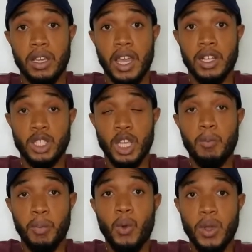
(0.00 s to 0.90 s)
at
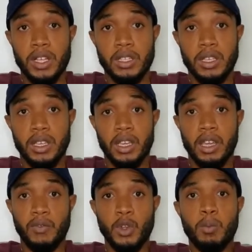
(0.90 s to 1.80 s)
some point,
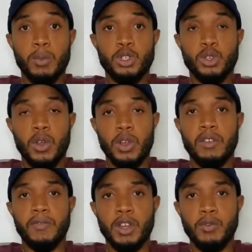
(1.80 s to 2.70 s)
if you're mature
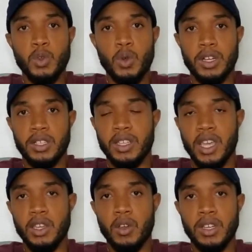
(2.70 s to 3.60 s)
enough and if you
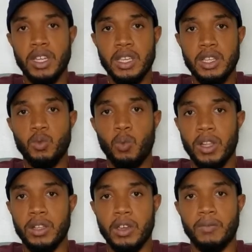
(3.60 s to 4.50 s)
understand your needs
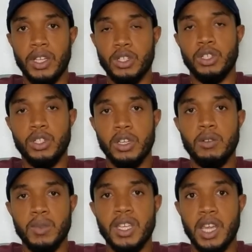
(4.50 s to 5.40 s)
well enough, it
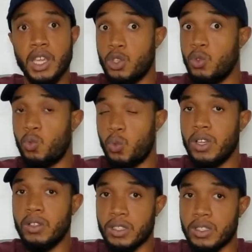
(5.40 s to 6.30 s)
should mean that you
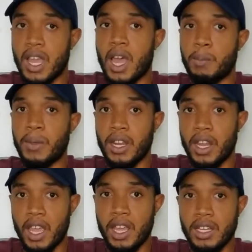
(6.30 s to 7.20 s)
will stop and
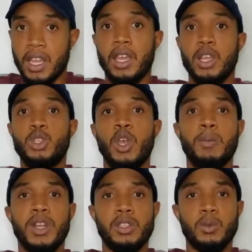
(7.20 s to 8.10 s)
end and
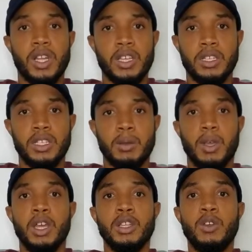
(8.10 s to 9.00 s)
terminate the relationship
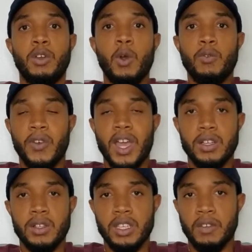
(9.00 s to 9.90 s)
to go find
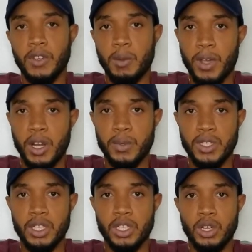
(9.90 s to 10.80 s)
yourself in a better
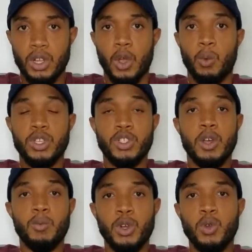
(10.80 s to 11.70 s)
position with
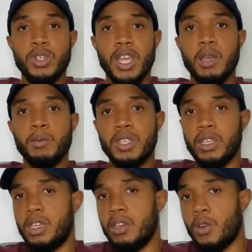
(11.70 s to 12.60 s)
someone who's able to
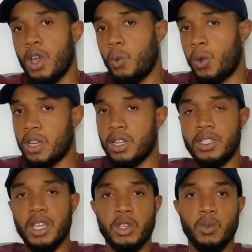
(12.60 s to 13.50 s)
give what it is
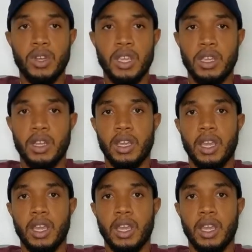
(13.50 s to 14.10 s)
that you need.